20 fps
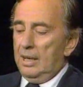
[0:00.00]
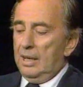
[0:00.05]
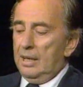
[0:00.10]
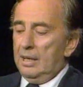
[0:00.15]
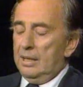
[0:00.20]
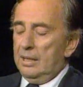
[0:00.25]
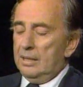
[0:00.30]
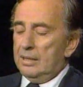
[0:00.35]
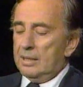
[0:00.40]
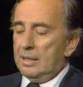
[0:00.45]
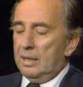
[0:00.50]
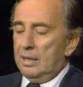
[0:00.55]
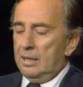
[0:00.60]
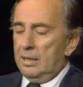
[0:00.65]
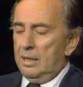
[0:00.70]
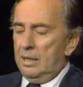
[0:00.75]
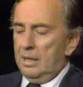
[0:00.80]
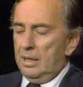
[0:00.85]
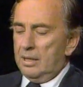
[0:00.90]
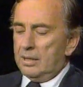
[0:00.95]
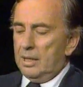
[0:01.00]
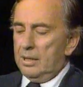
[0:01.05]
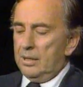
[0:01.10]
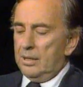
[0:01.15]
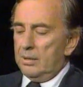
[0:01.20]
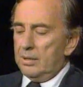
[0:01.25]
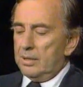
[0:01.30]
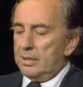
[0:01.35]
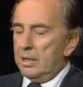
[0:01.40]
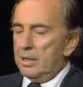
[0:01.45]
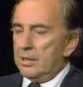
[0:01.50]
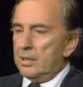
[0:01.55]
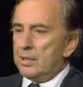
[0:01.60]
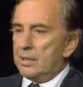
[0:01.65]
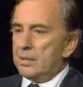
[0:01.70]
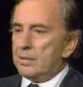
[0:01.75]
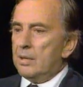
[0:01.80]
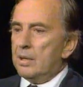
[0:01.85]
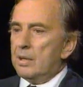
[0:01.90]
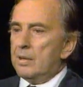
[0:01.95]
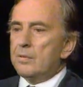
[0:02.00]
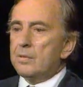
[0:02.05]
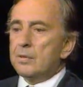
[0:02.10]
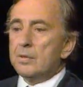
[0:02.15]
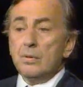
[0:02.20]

He said there is not a shred of